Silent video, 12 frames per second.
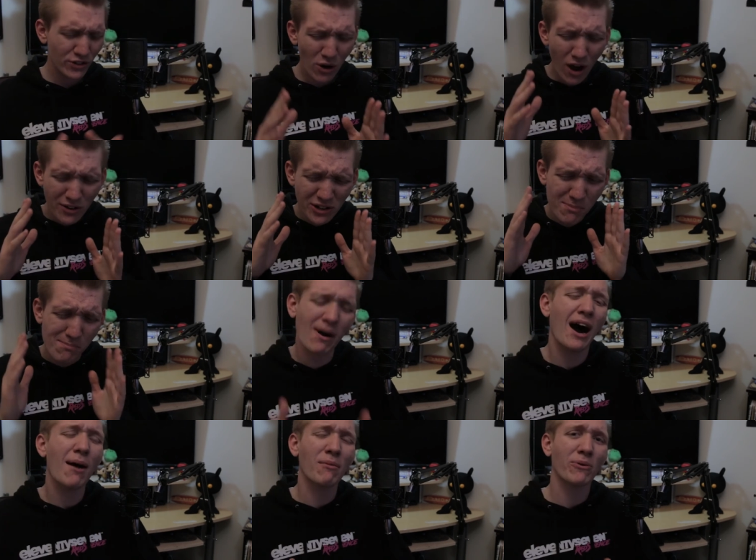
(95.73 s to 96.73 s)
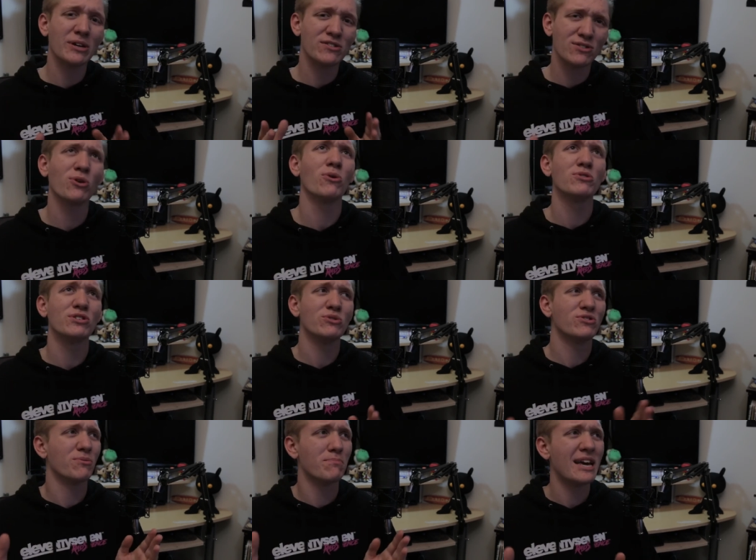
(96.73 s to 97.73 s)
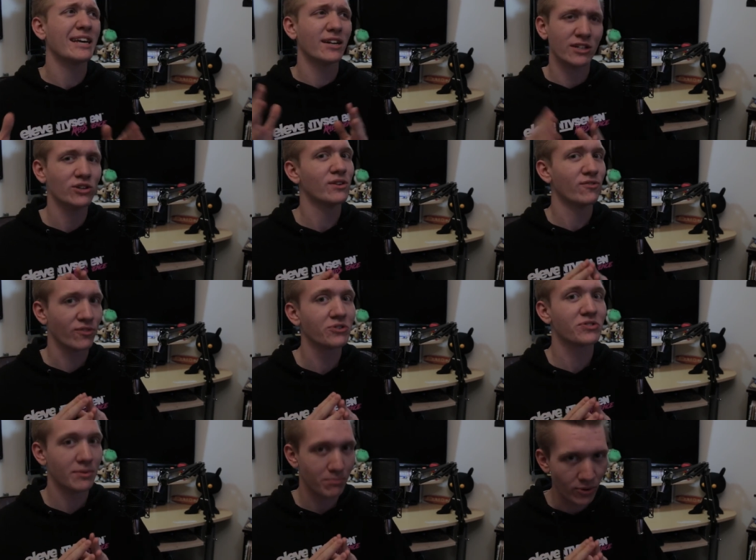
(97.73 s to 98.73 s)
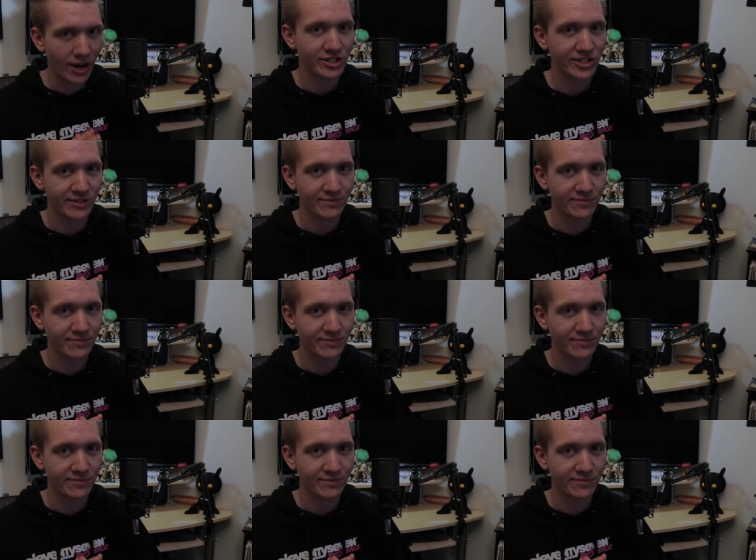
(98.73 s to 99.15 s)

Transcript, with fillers: You know how your mom always told you to make a good first impression?